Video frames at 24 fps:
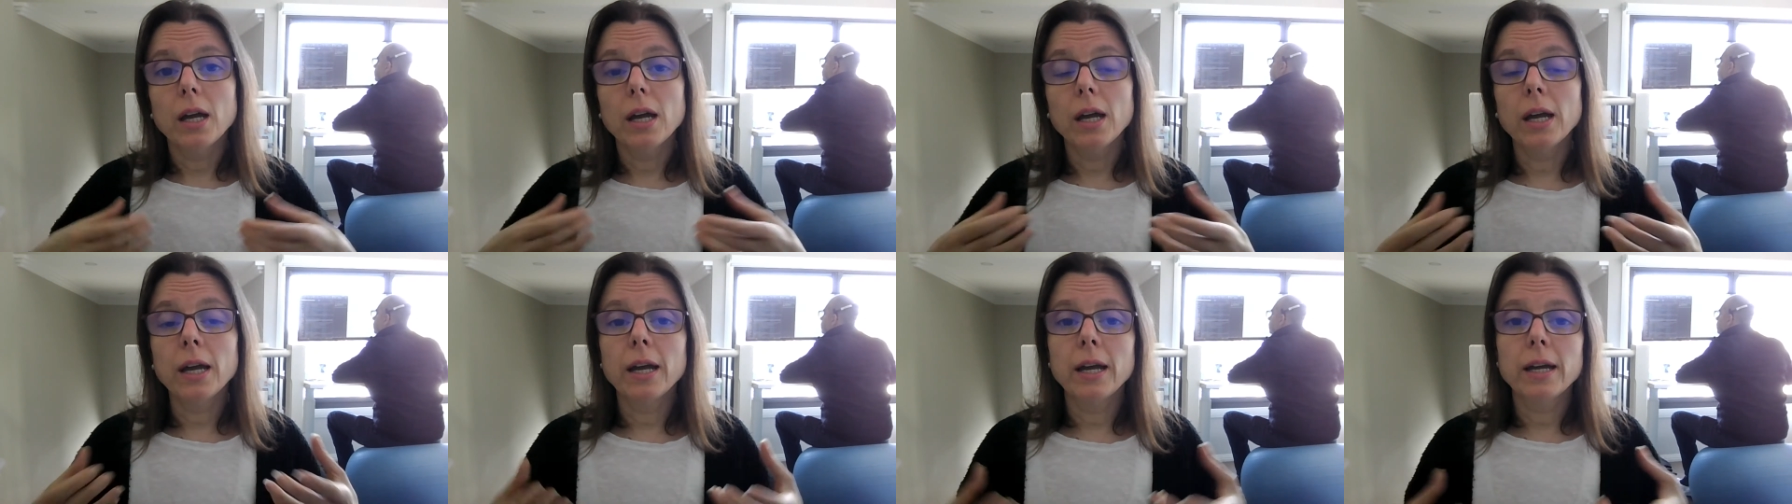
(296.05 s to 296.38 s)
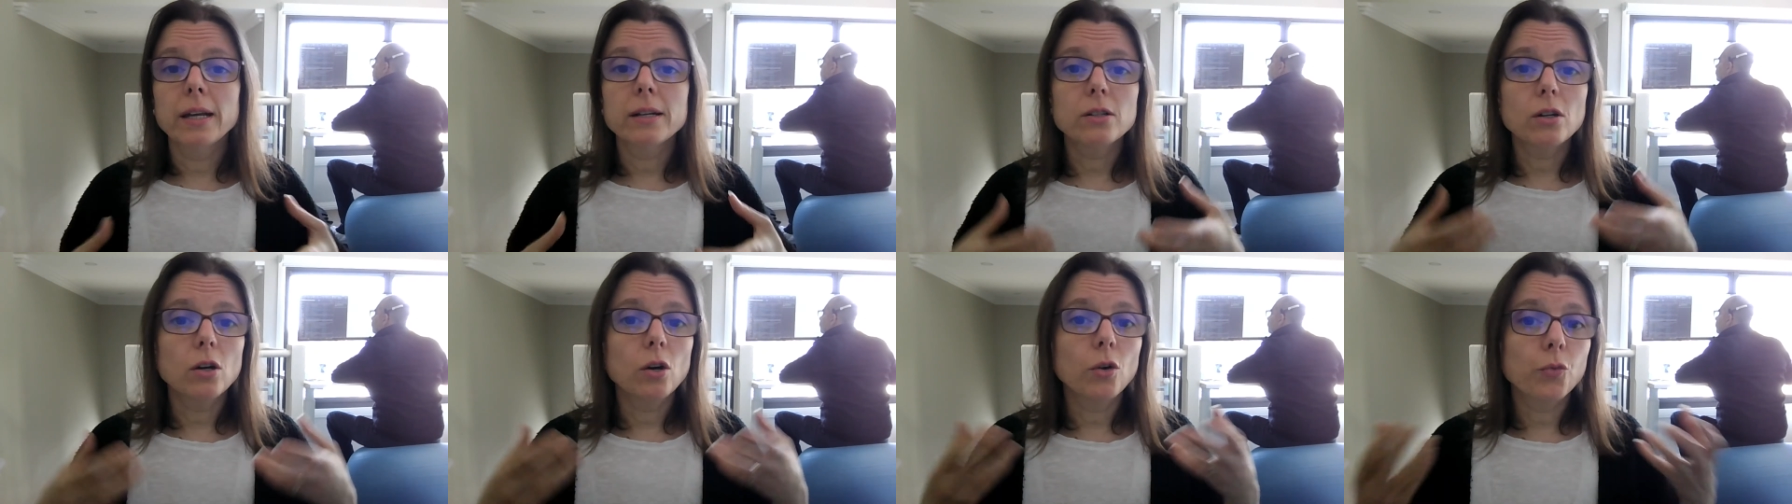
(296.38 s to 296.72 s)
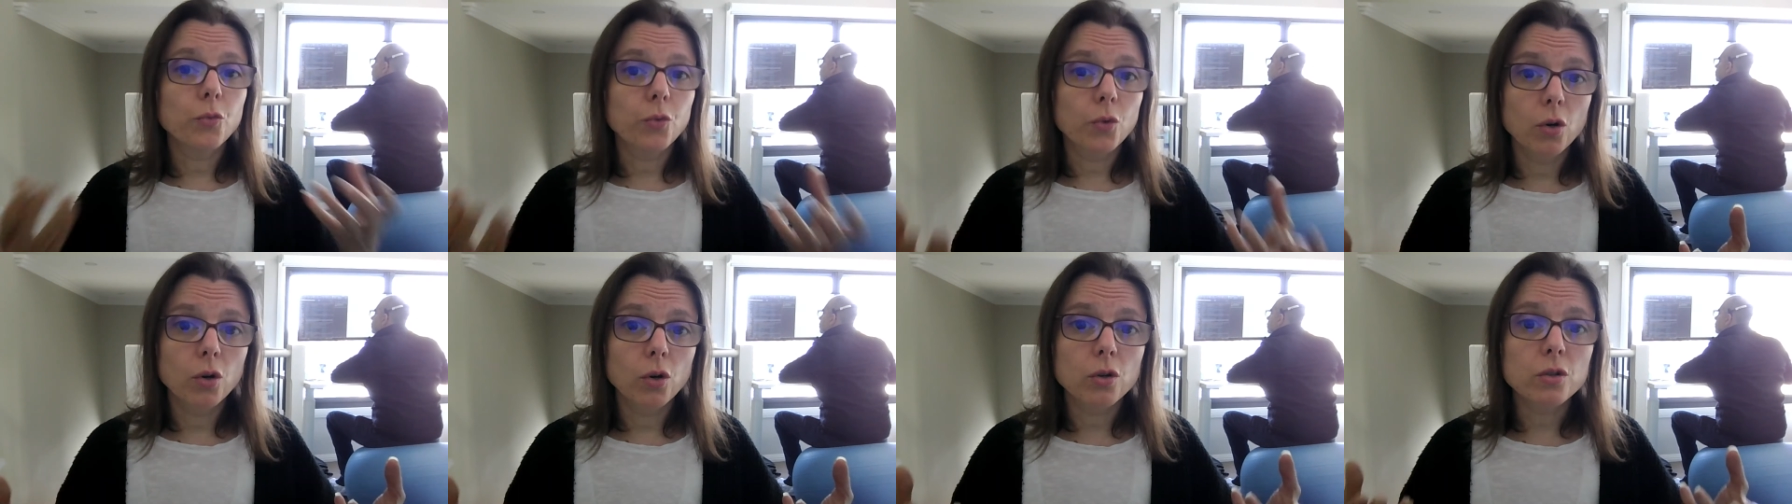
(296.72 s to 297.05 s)
and
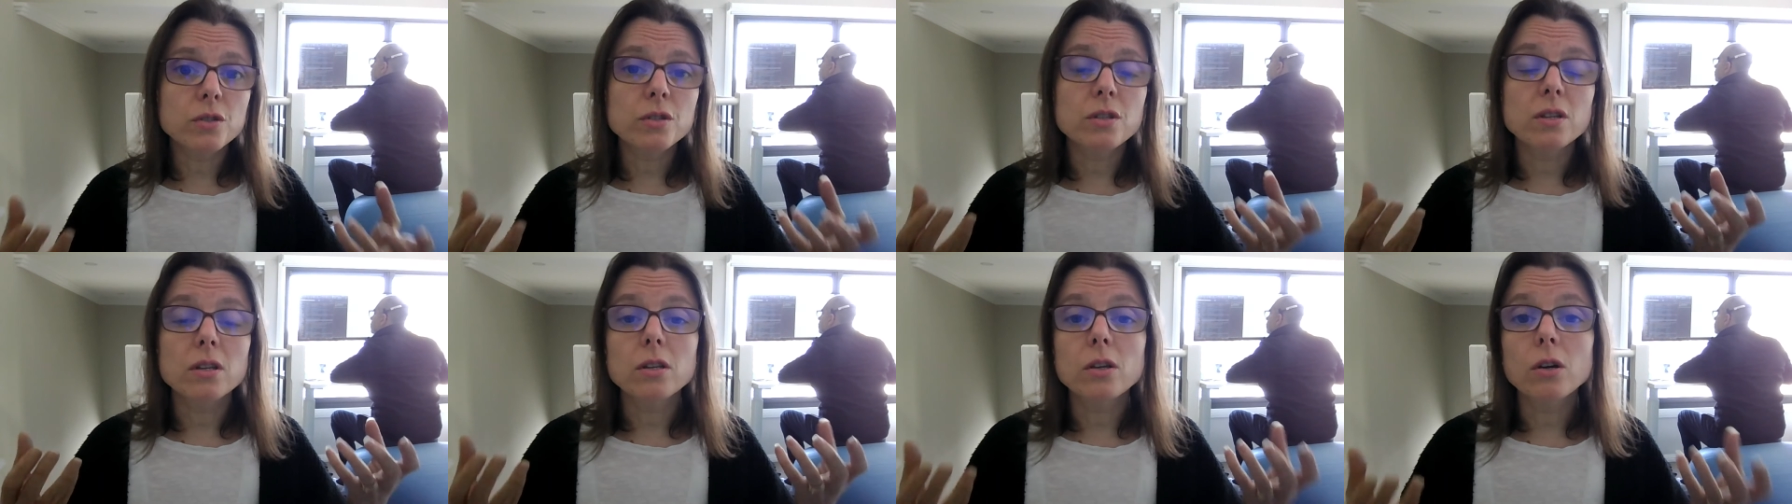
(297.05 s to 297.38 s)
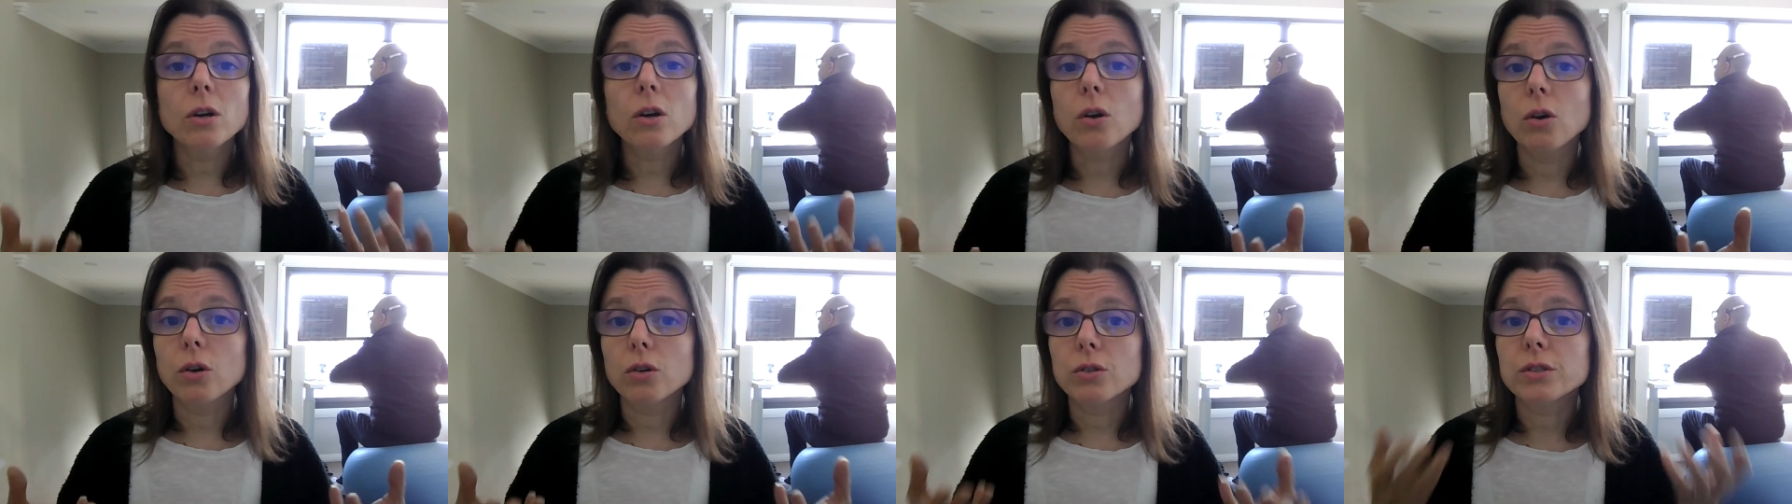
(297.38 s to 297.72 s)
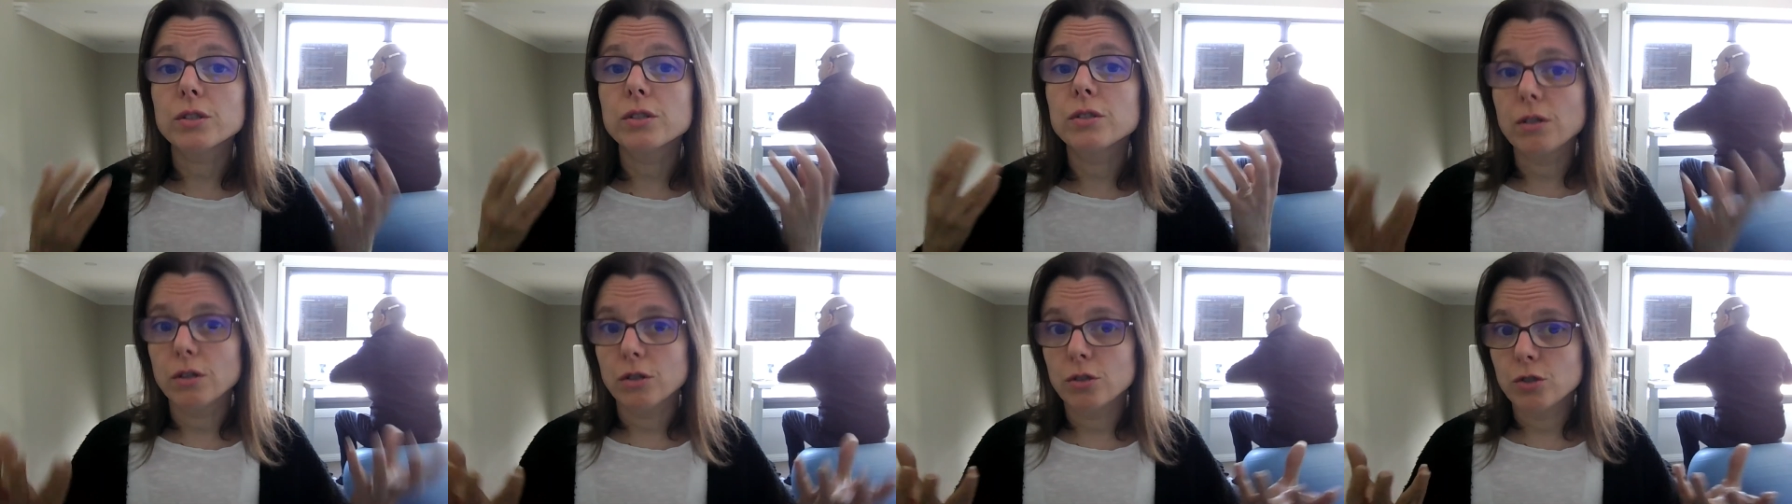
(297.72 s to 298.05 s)
of course your
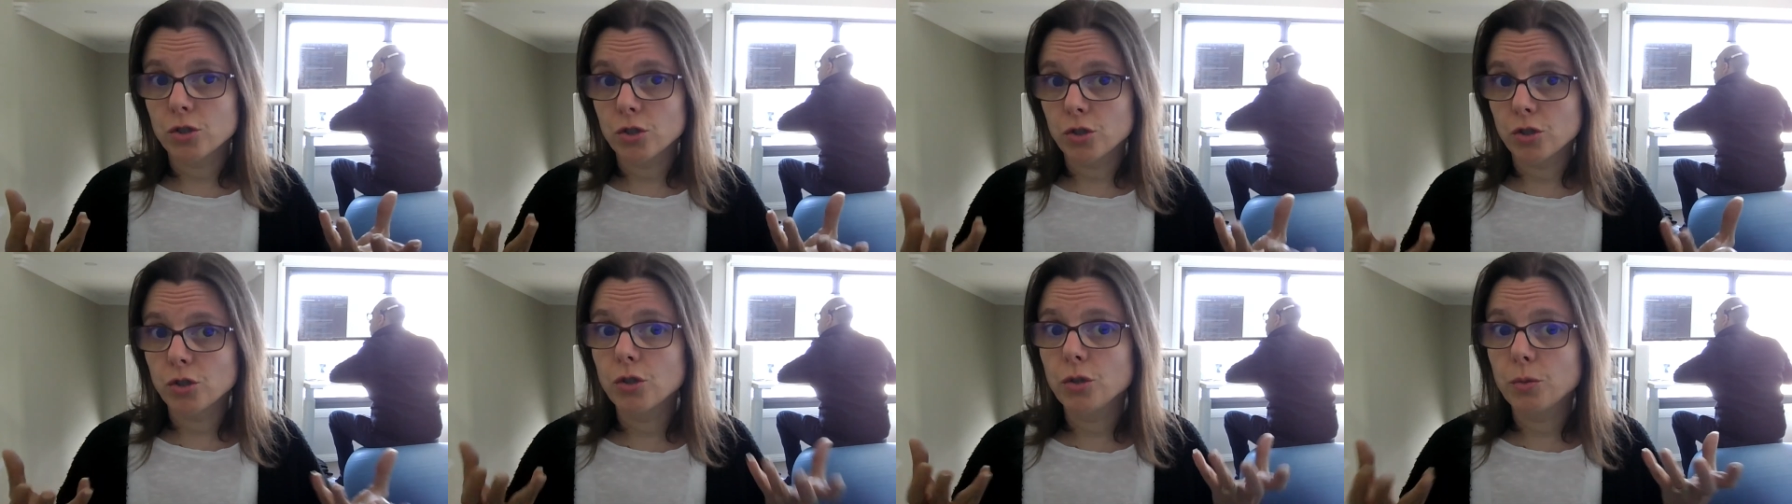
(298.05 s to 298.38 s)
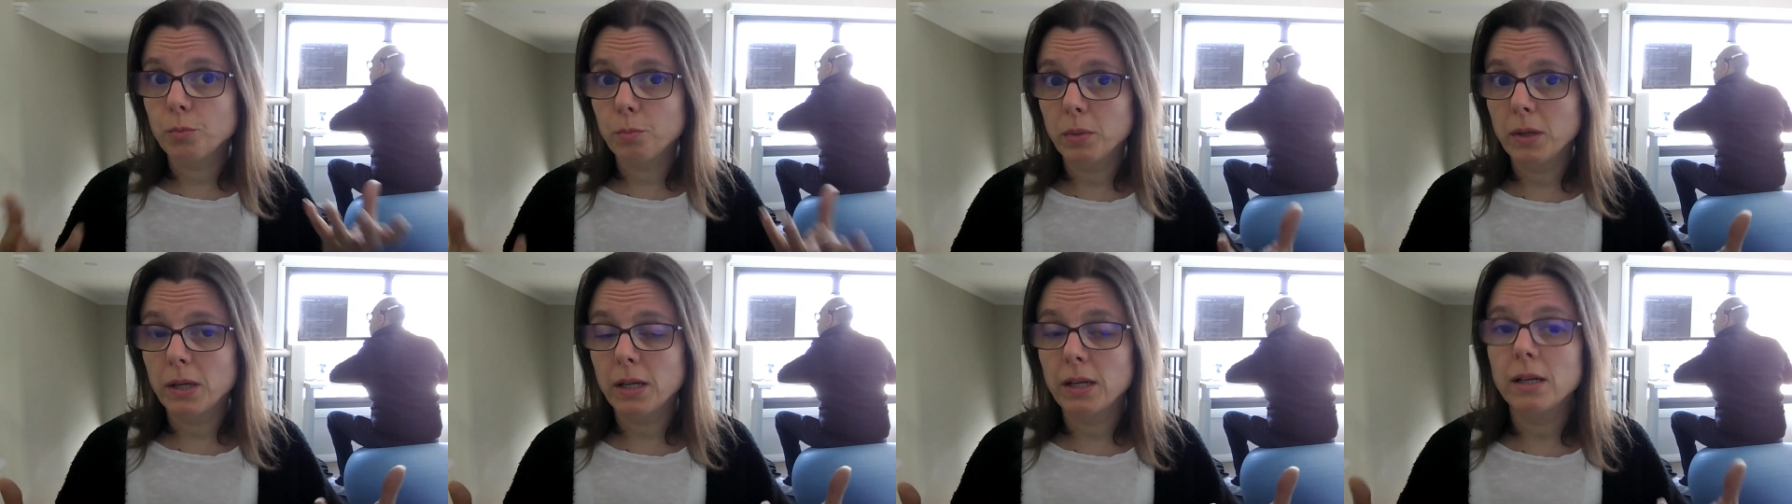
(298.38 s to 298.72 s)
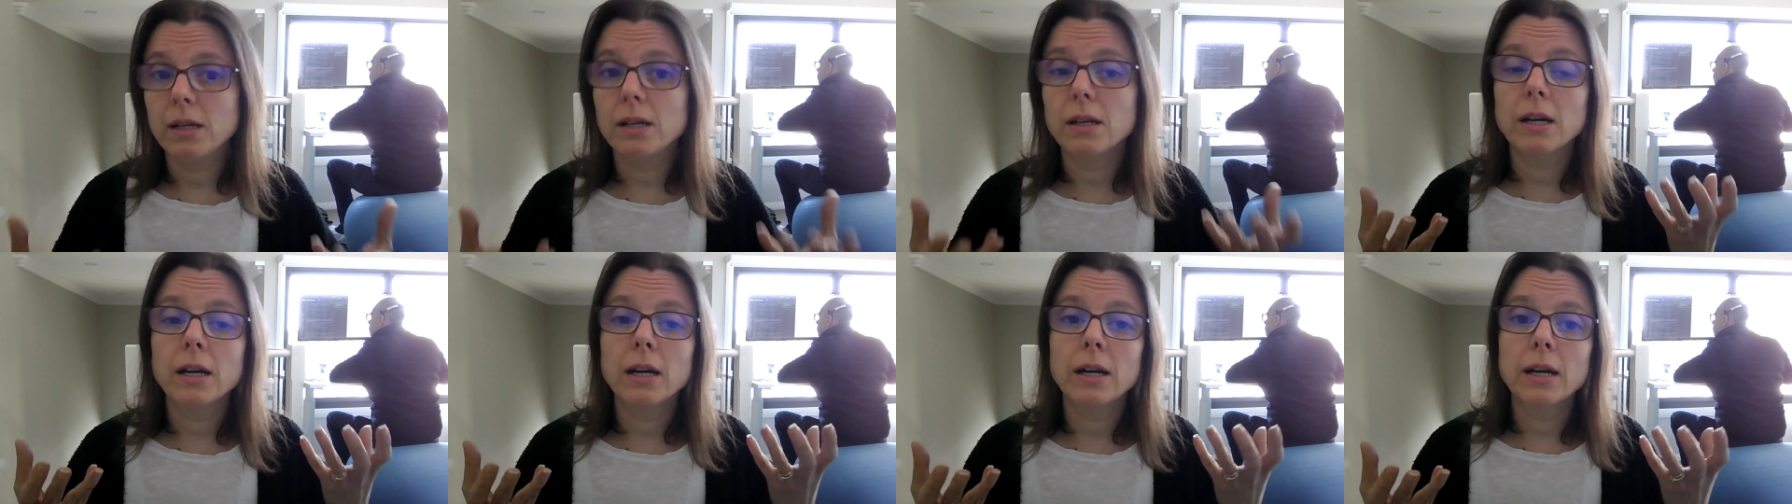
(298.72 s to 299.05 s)
content should be